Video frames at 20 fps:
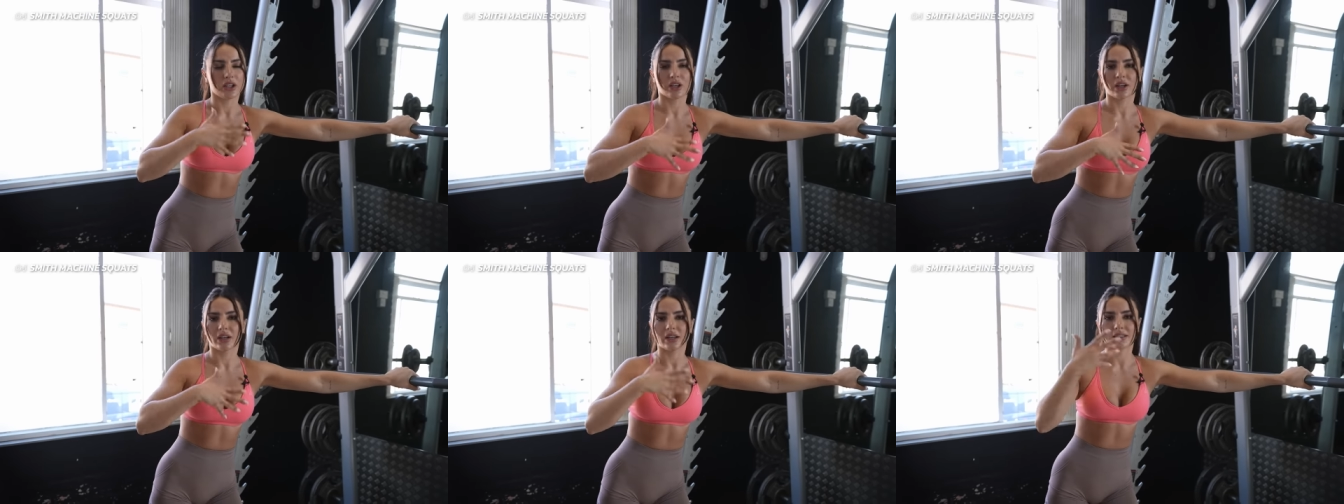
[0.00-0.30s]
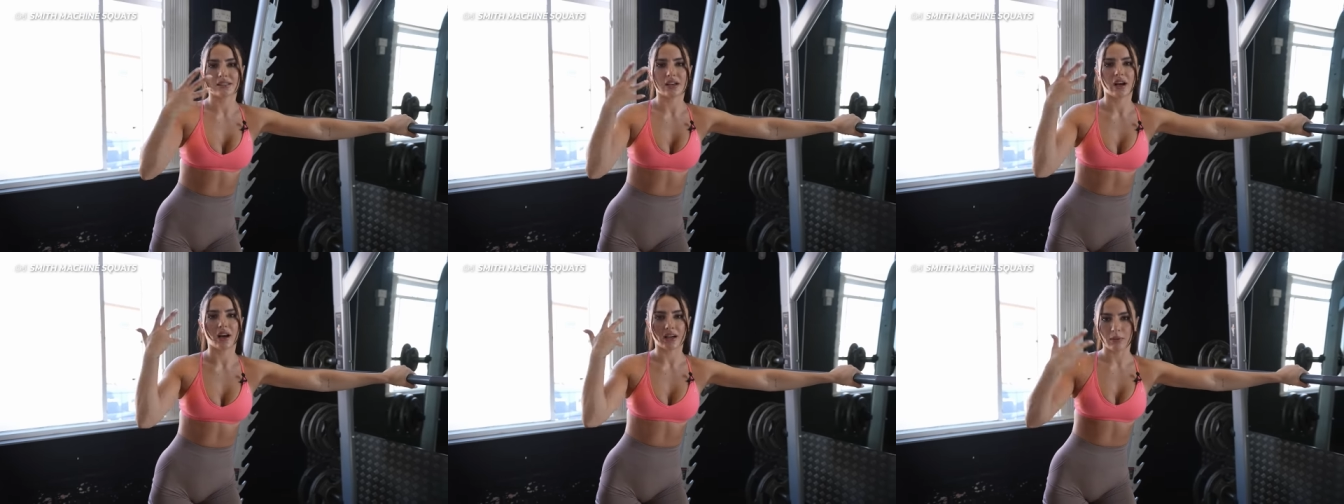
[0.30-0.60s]
You're gonna
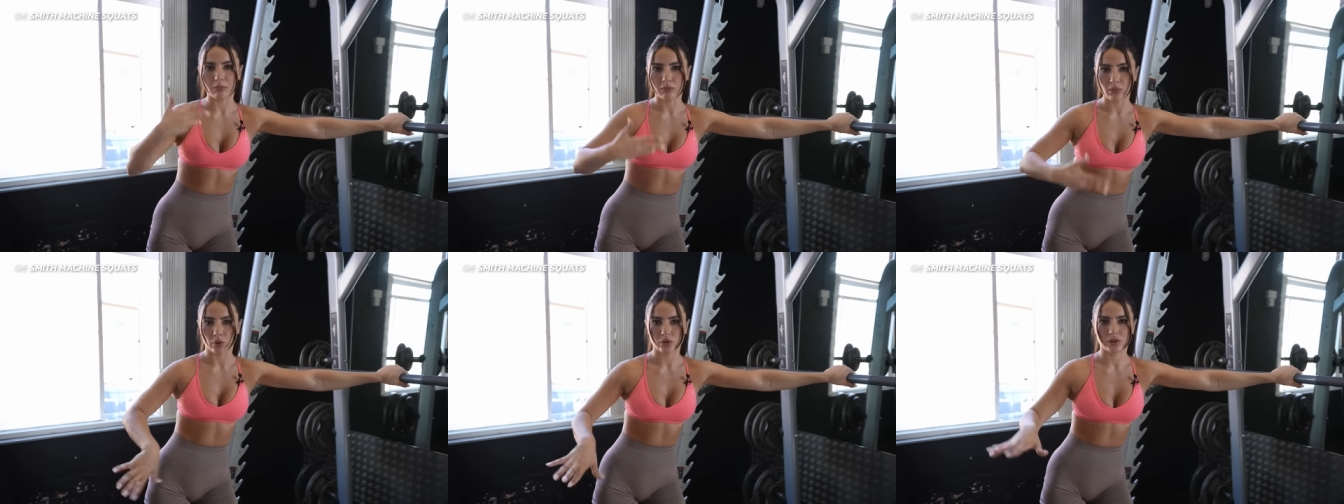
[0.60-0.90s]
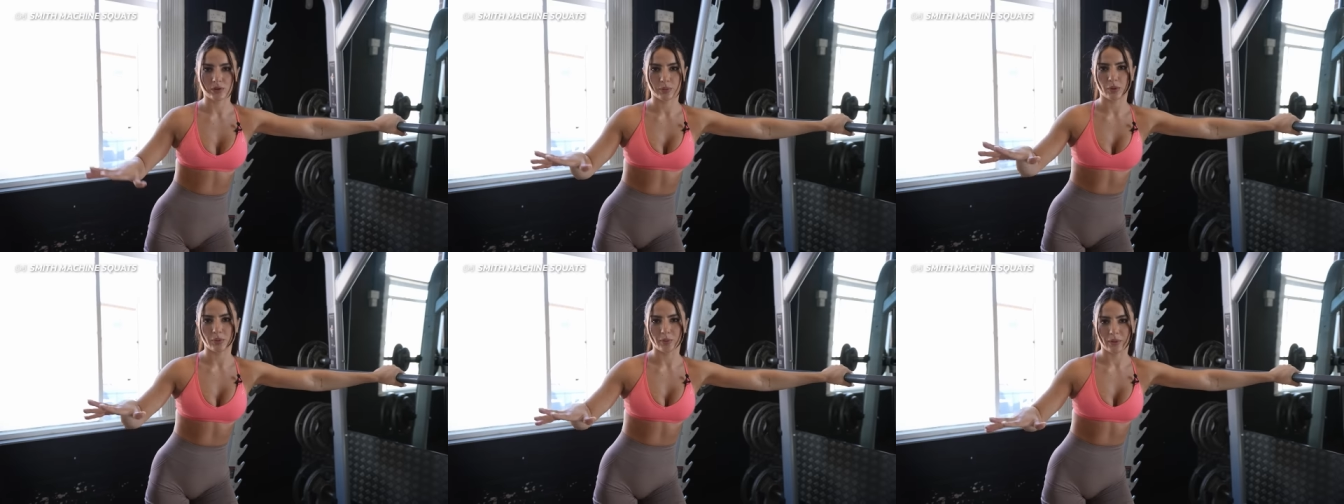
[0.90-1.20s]
target
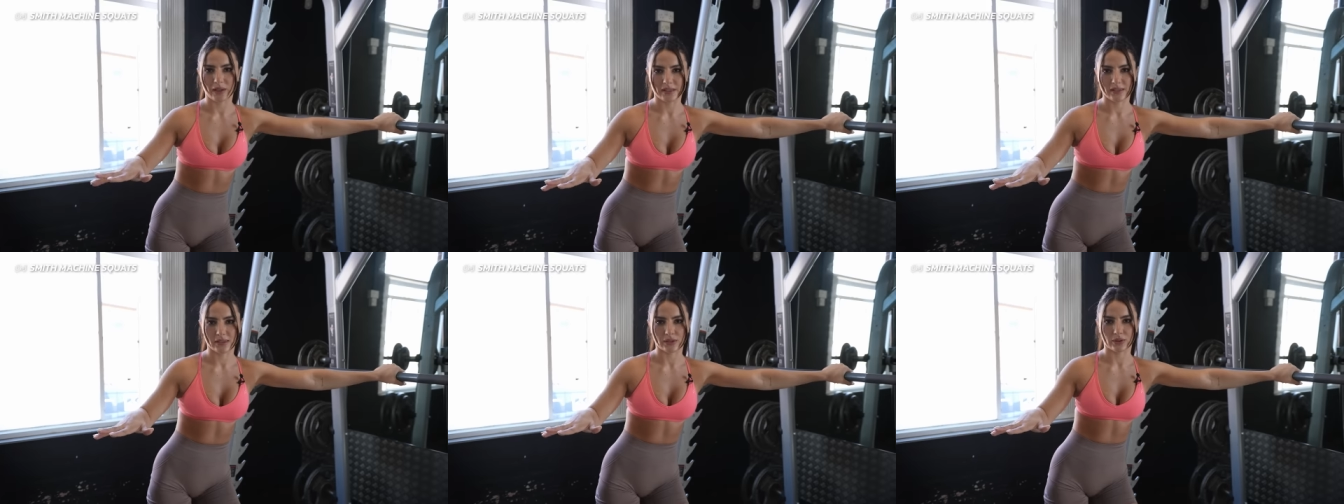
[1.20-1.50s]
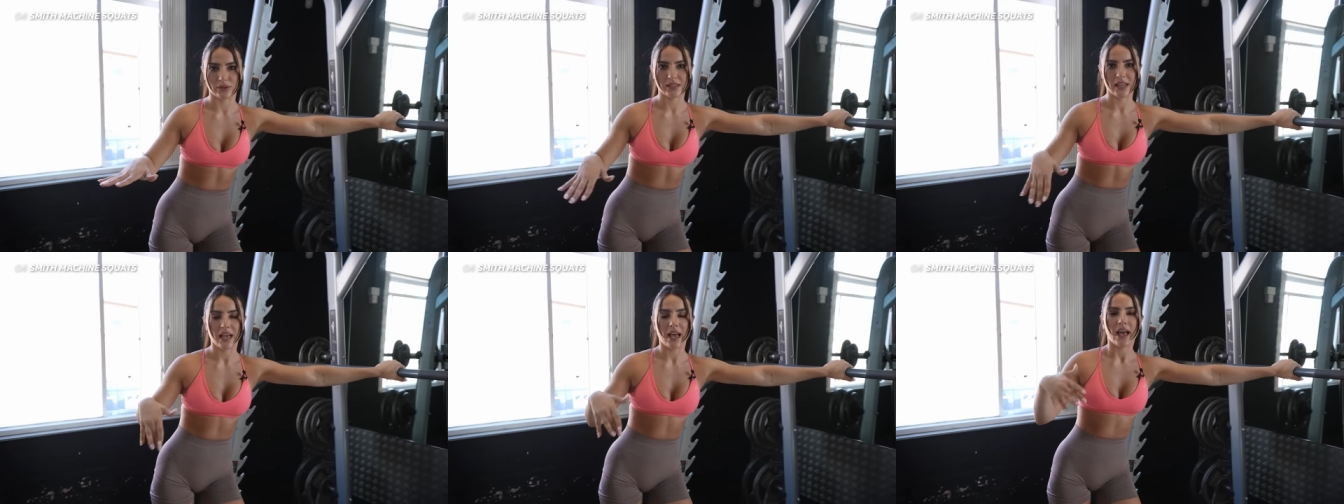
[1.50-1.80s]
multiple
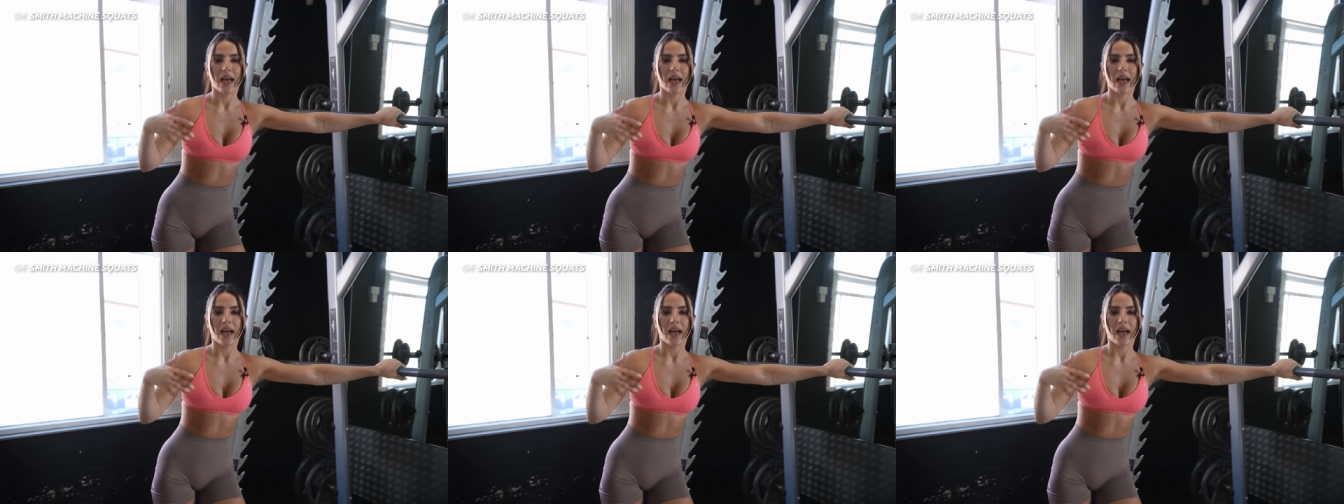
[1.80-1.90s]
muscles.